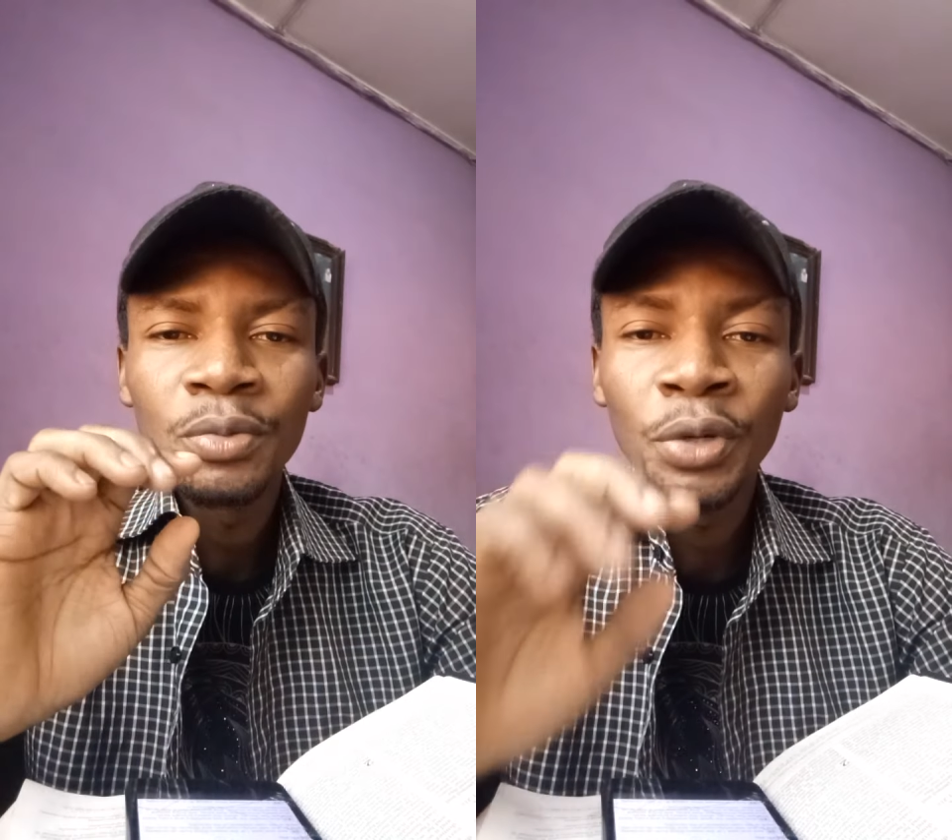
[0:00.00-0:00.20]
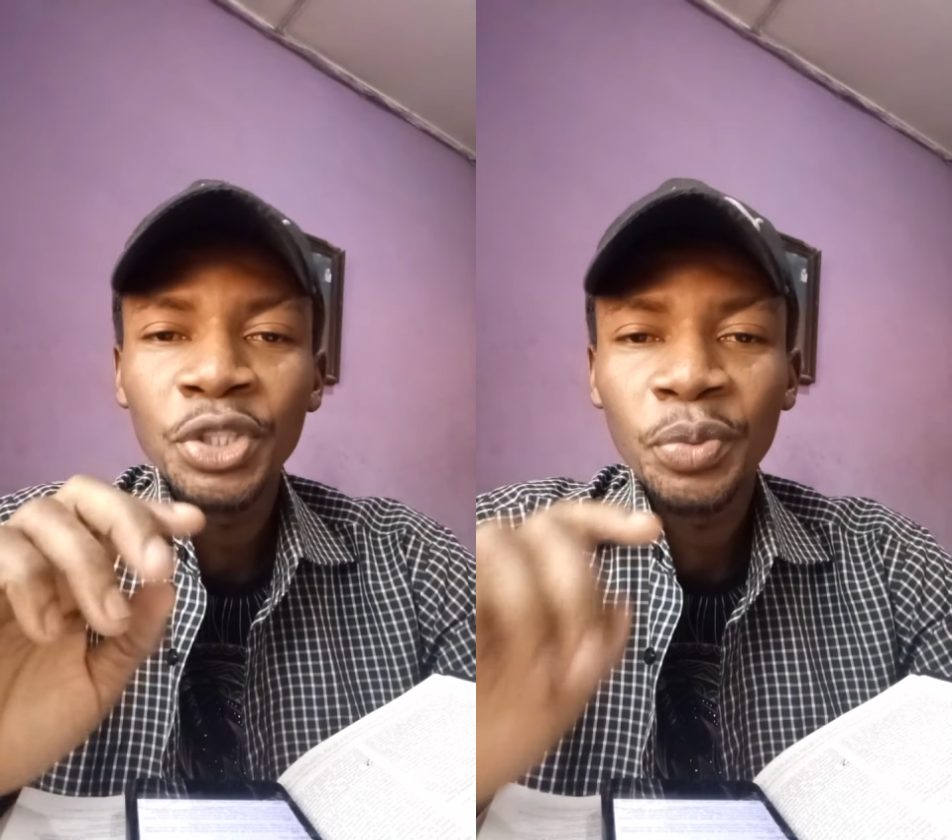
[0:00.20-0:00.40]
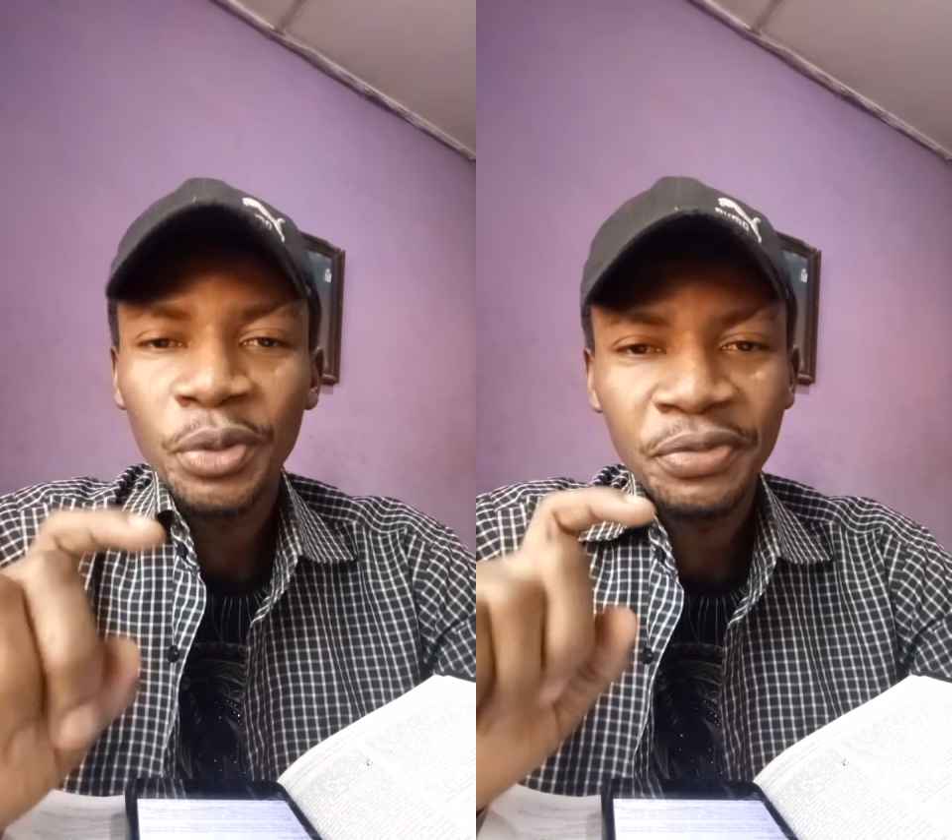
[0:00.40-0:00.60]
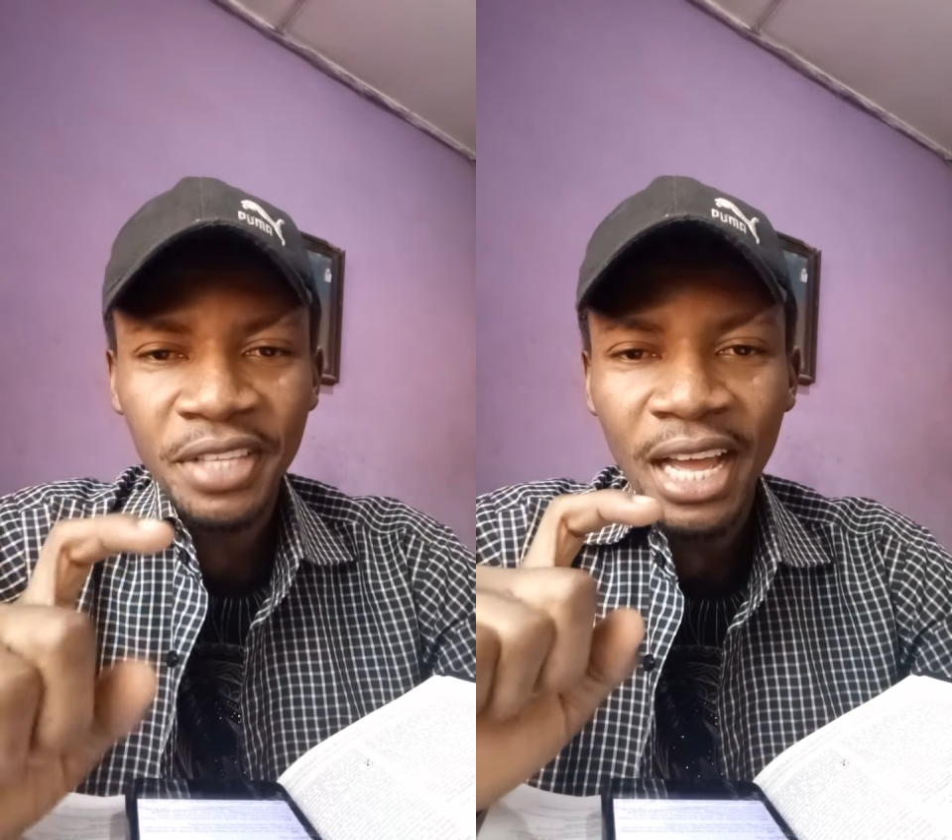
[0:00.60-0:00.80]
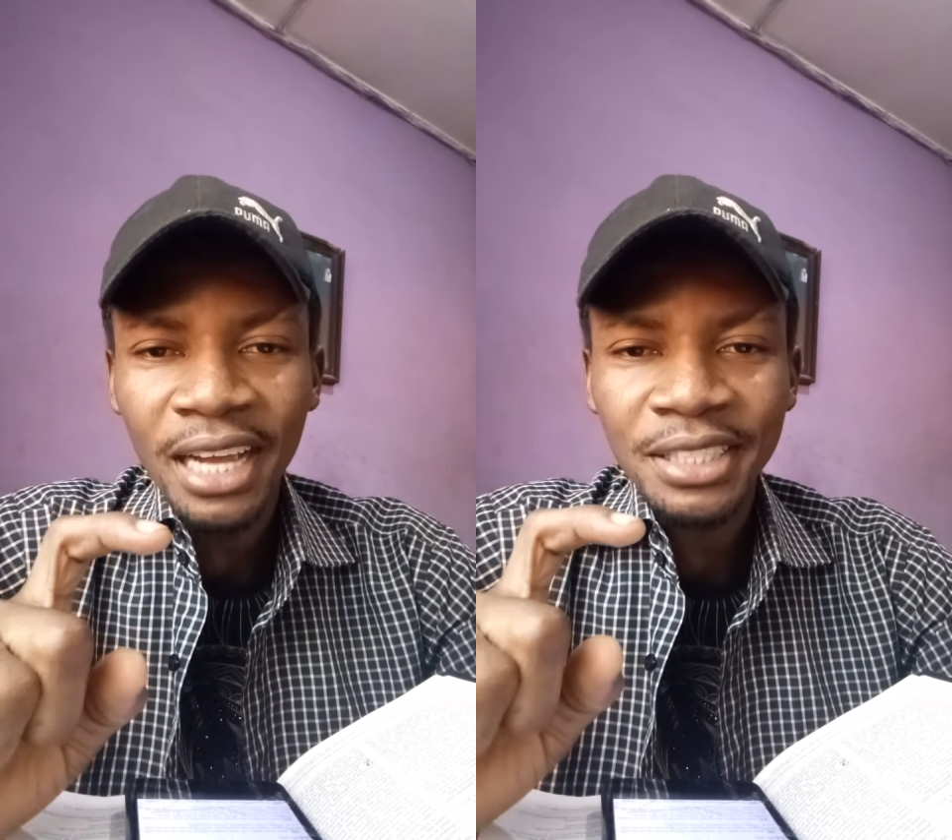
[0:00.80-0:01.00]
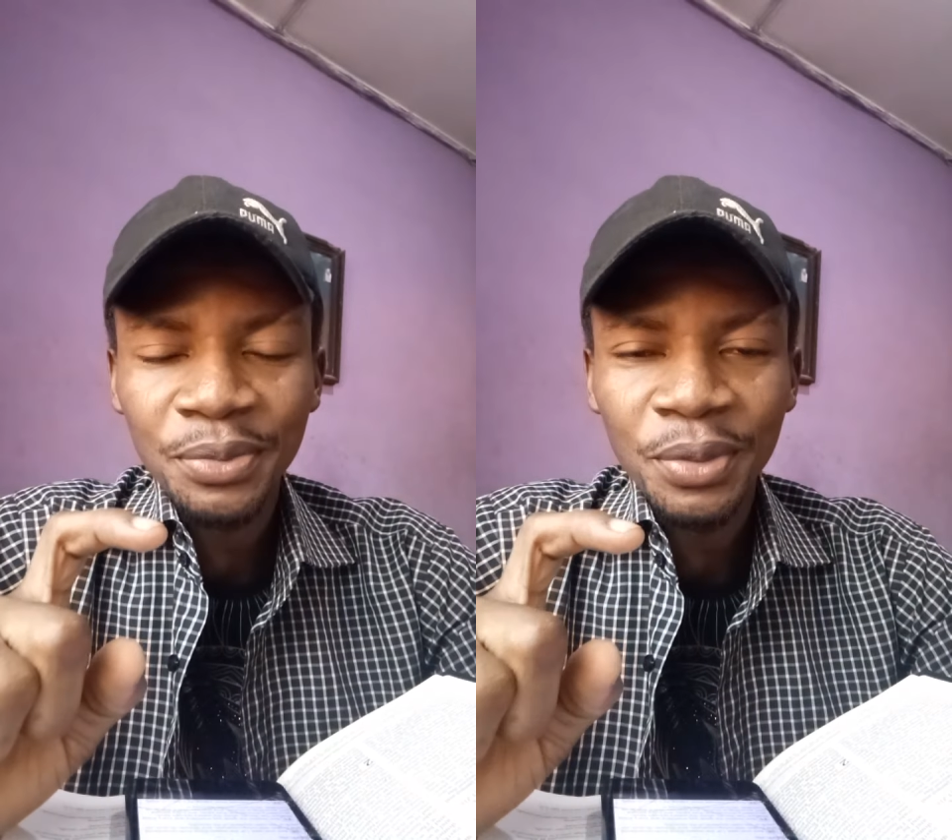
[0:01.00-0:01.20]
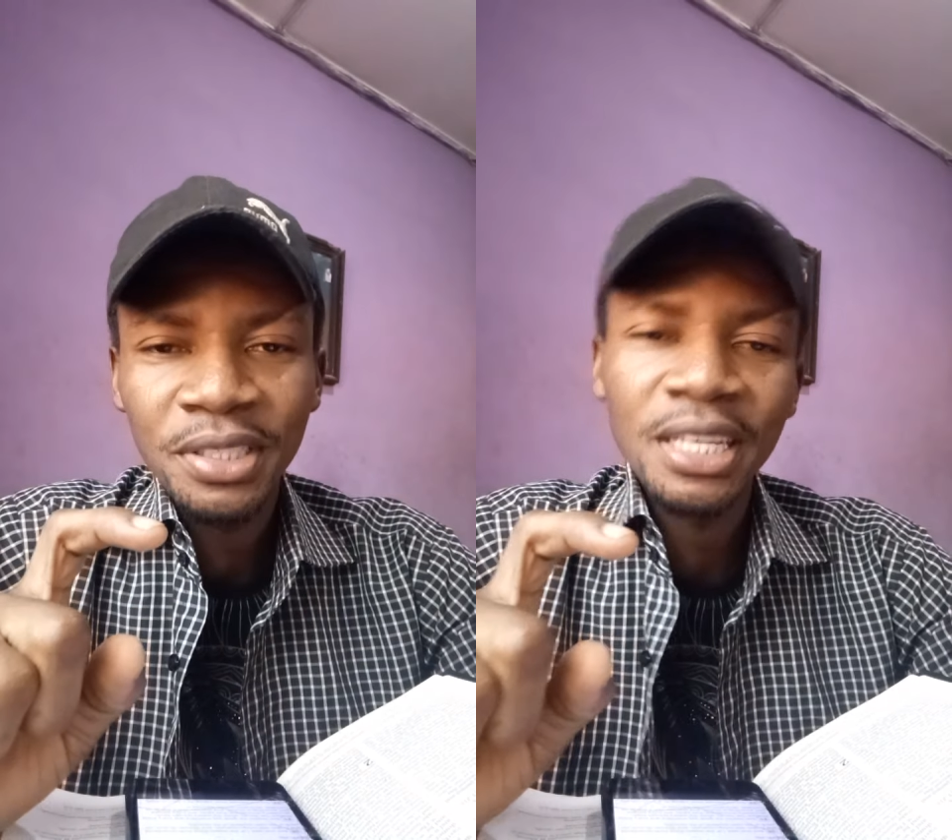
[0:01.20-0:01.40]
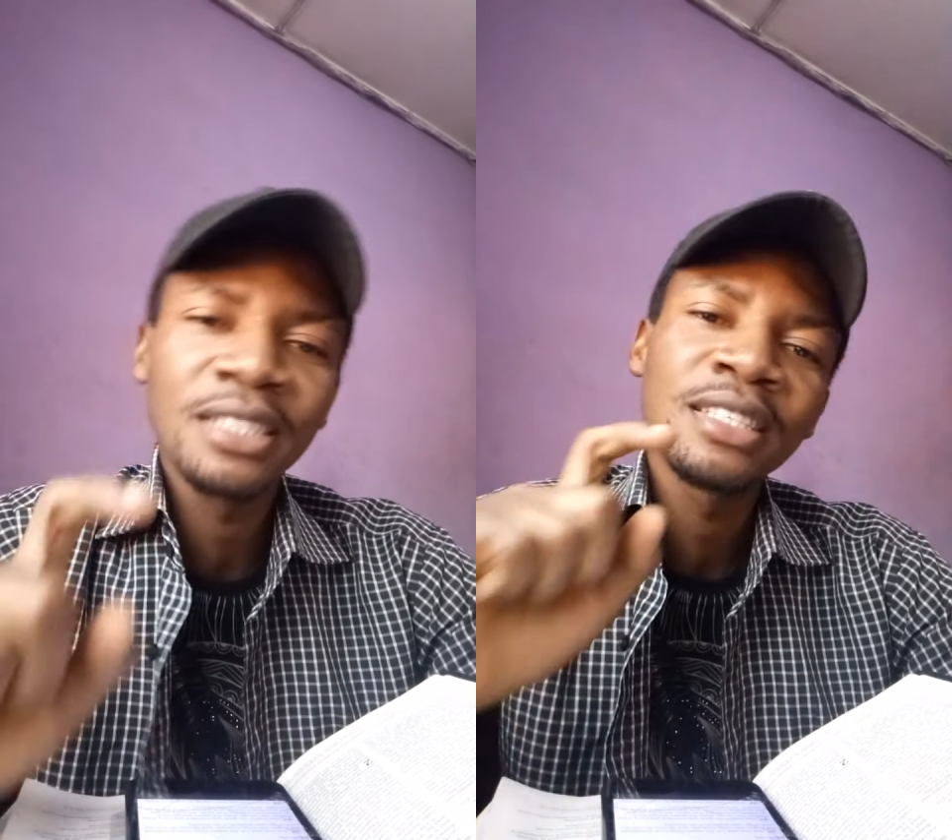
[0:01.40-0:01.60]
which we've tagged,
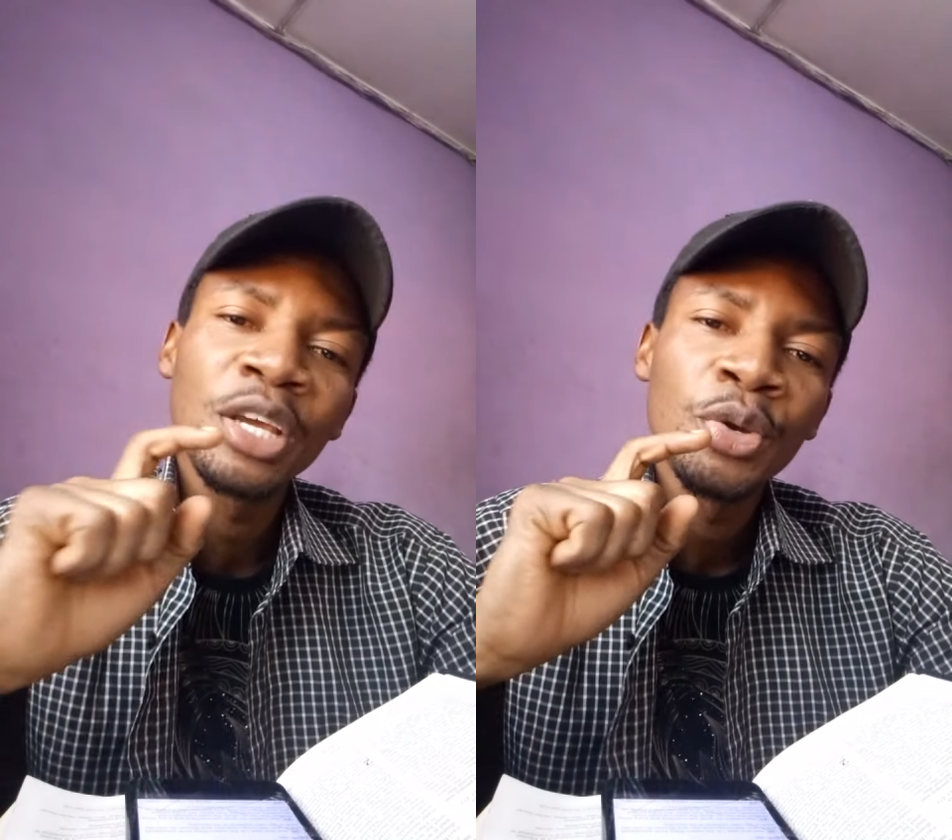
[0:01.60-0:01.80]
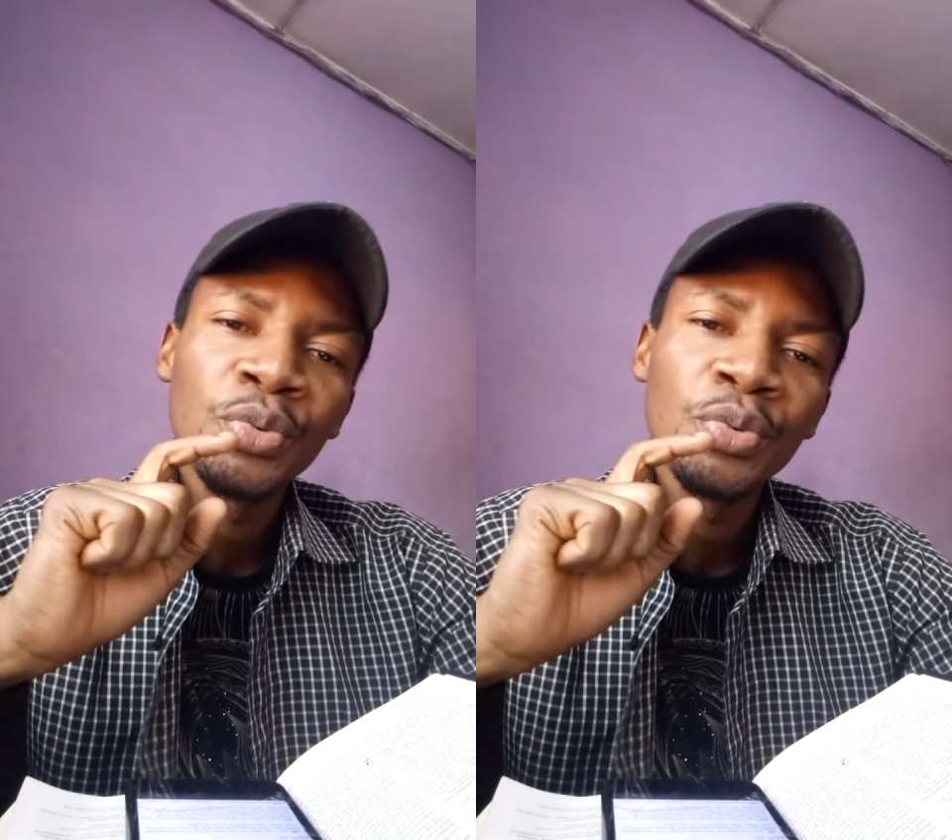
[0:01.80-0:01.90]
which is